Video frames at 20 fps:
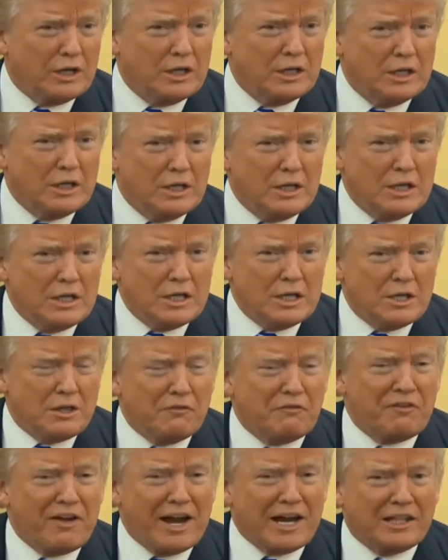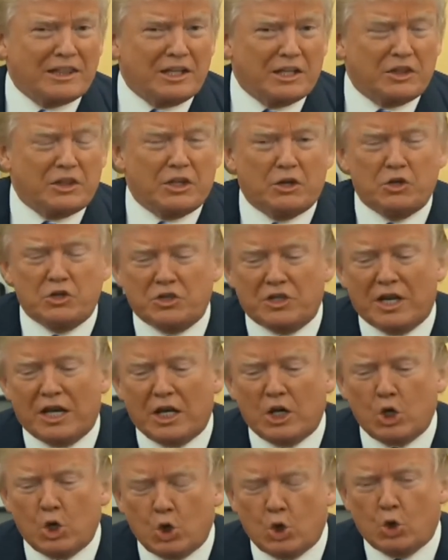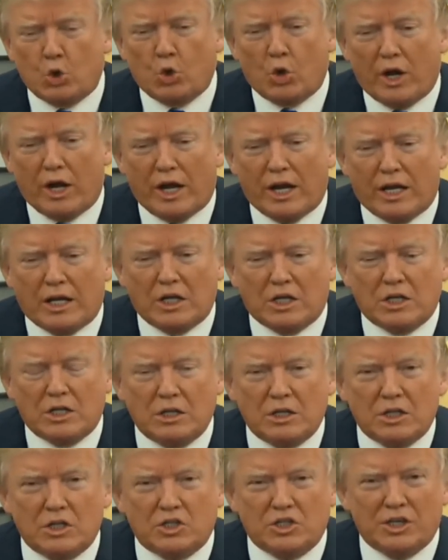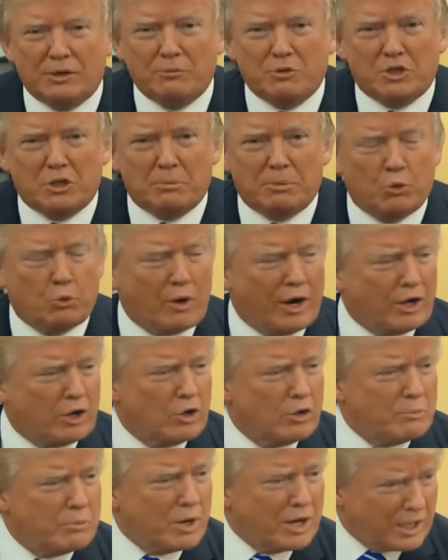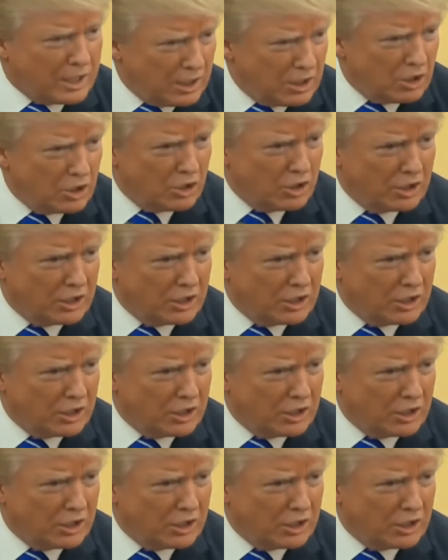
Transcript: with extending the debt ceiling and uh, hurricane aid now that